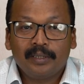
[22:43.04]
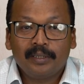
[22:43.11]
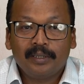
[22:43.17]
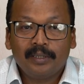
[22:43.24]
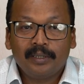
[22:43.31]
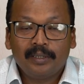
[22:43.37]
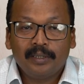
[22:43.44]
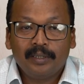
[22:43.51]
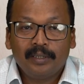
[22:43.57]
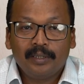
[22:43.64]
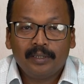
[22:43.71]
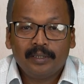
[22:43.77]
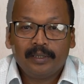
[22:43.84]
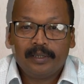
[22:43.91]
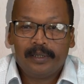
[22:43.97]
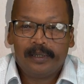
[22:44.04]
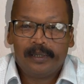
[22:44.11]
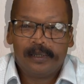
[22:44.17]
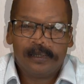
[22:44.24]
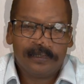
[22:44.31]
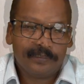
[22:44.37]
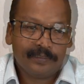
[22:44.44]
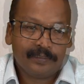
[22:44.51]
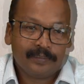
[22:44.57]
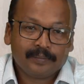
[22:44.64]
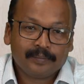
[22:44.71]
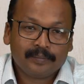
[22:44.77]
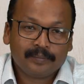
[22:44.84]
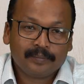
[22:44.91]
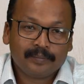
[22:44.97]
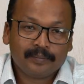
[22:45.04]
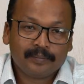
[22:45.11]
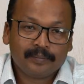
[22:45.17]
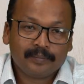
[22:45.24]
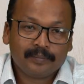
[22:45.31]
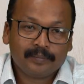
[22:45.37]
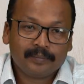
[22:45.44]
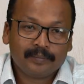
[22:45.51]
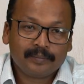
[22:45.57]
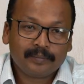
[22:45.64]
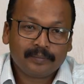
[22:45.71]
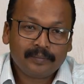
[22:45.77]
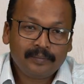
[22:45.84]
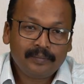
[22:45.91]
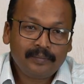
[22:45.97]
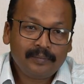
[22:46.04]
(no one is talking)